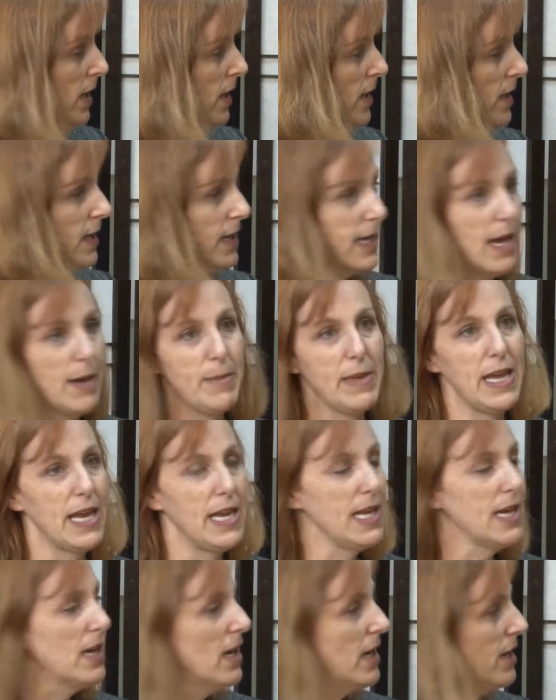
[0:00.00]
Okay. Get me
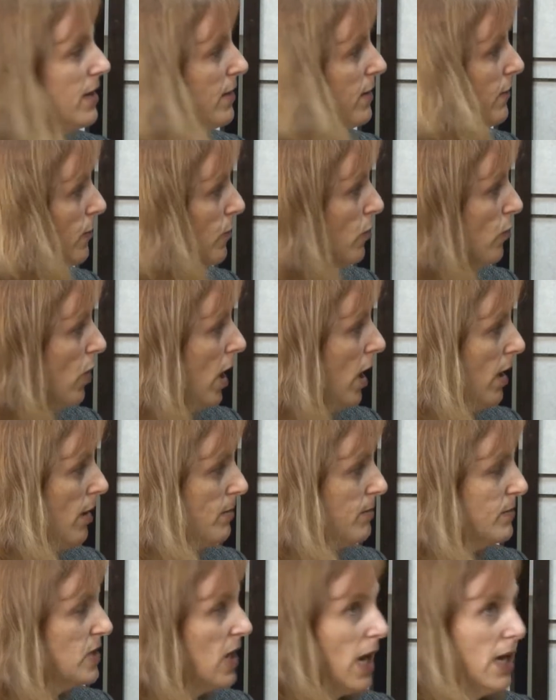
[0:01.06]
any kind of
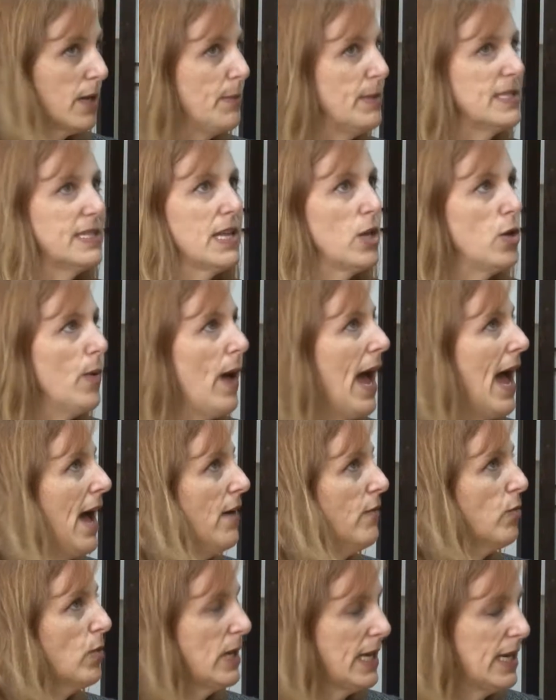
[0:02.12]
um, documents that you
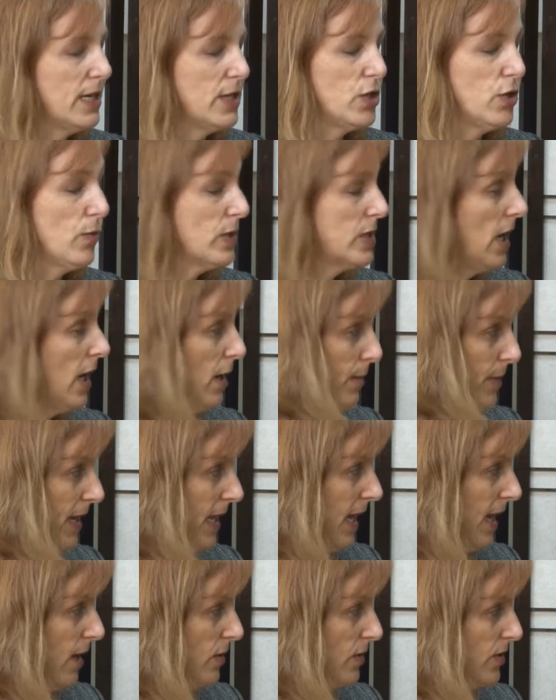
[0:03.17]
have related to retirement
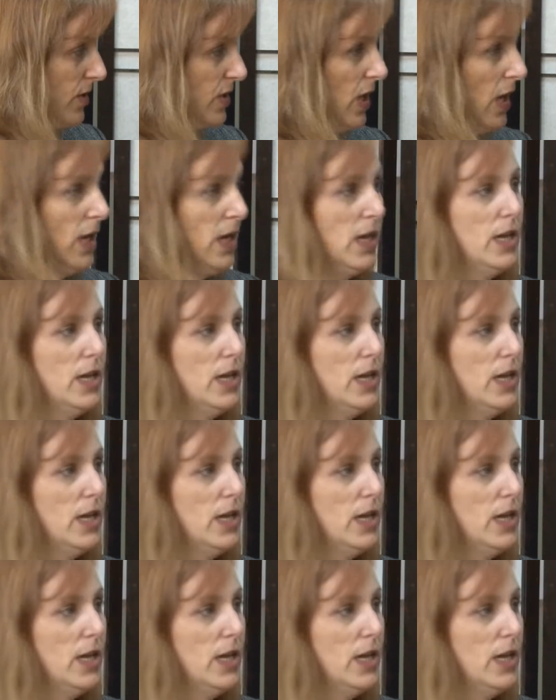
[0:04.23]
accounts.